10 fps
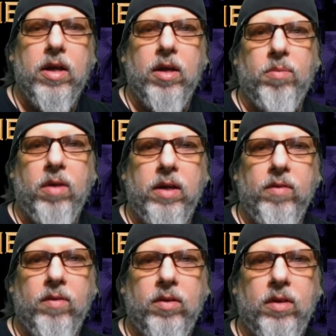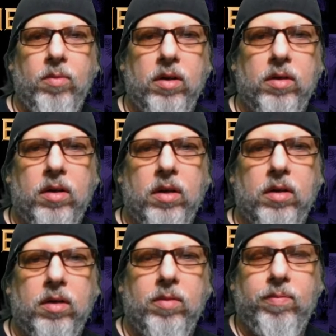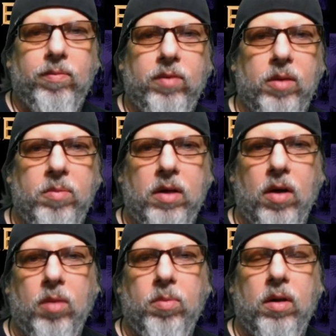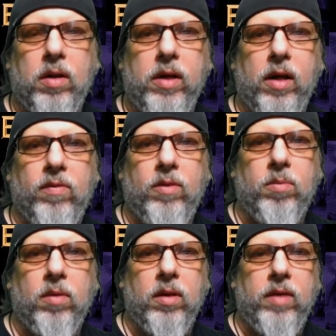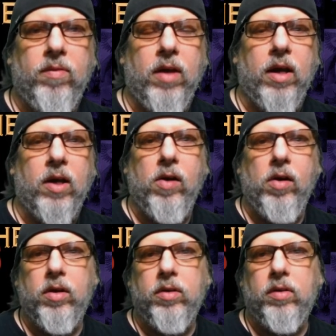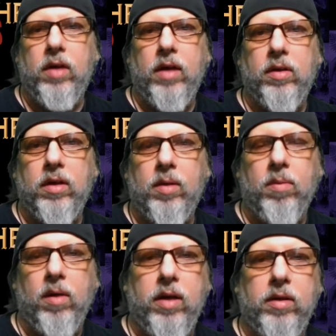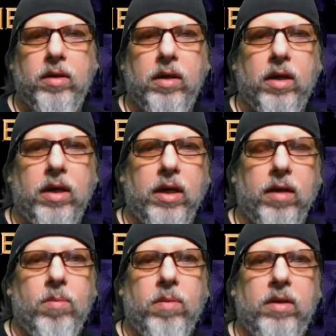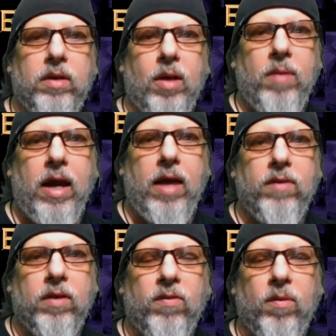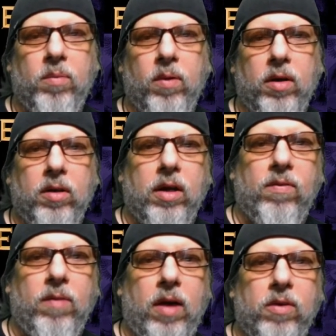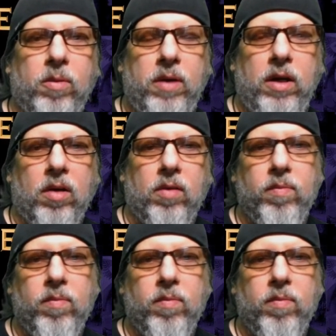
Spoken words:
But even if someone is going to be gullible enough to believe that a curse is actually a blessing and a gift, but some have it from birth, like Padre Pio.